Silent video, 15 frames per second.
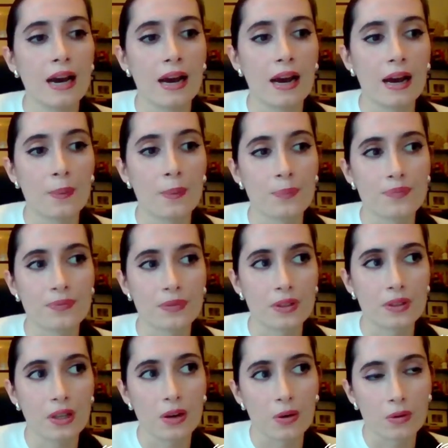
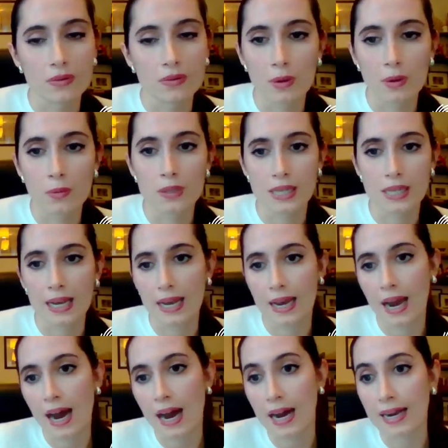there was
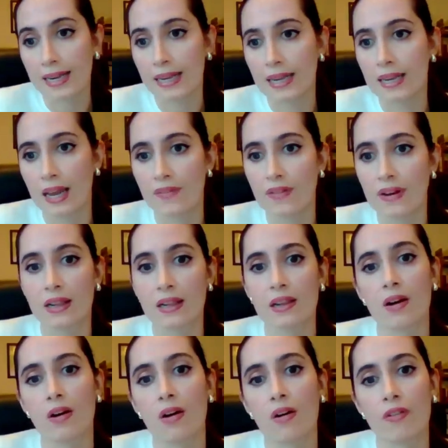a high
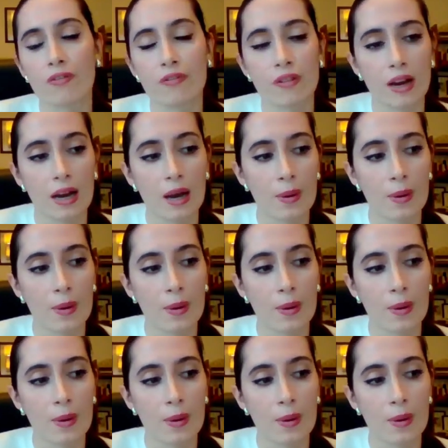level of